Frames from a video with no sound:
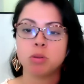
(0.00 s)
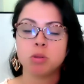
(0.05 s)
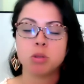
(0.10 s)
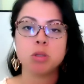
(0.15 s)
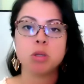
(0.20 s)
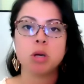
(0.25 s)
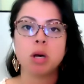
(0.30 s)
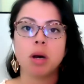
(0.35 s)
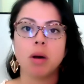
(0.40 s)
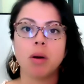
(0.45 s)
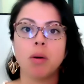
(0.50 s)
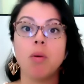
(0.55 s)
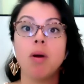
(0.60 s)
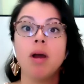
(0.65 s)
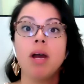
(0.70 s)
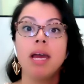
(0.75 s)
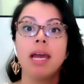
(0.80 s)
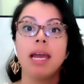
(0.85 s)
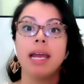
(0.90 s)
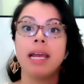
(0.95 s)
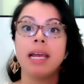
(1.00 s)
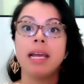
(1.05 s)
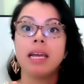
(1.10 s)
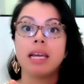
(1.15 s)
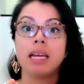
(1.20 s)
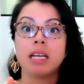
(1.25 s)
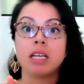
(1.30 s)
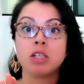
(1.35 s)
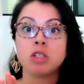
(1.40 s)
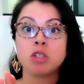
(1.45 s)
So
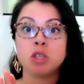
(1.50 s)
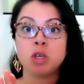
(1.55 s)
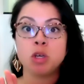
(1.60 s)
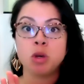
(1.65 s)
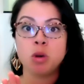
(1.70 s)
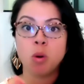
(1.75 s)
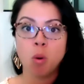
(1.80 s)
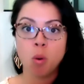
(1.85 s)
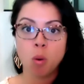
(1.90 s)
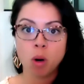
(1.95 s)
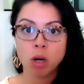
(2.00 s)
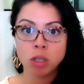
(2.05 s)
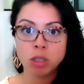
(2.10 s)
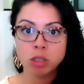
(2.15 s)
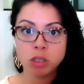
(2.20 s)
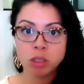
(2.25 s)
it is your